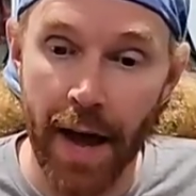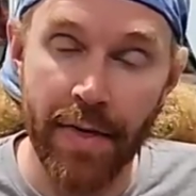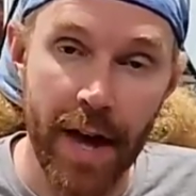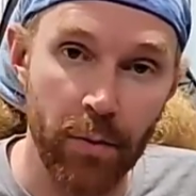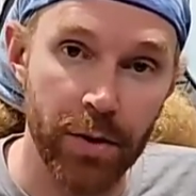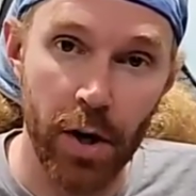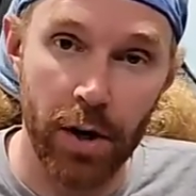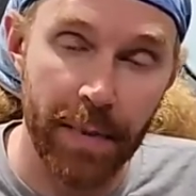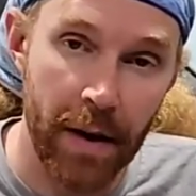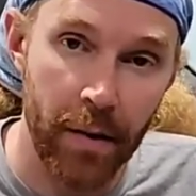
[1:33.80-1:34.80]
and then we'll
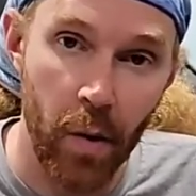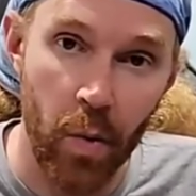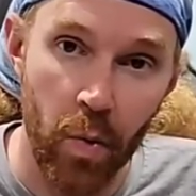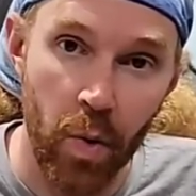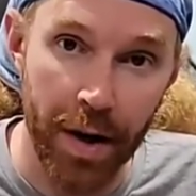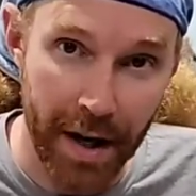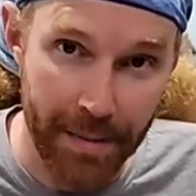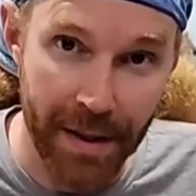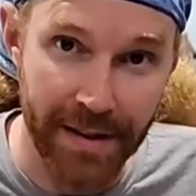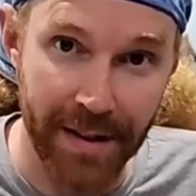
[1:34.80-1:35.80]
talk about what
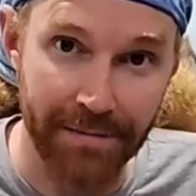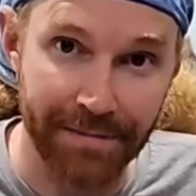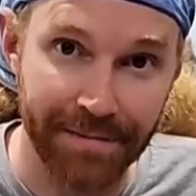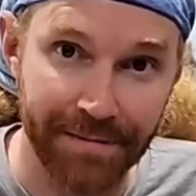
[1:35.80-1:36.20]
I picked up.